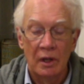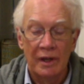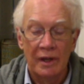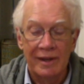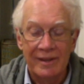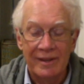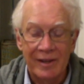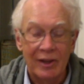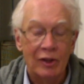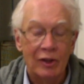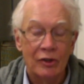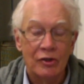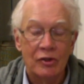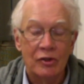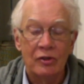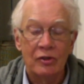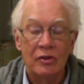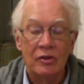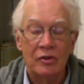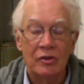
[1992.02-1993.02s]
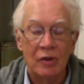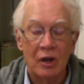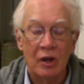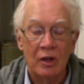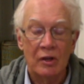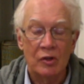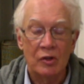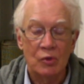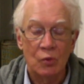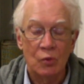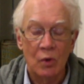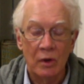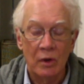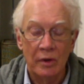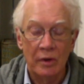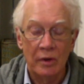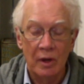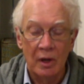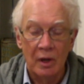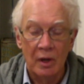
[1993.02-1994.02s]
intelligence, as
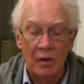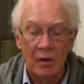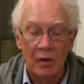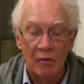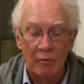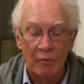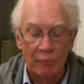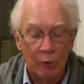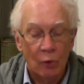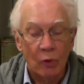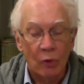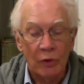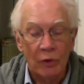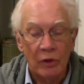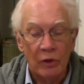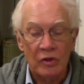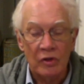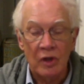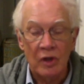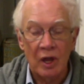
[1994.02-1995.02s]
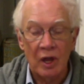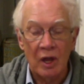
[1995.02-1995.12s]
one formless.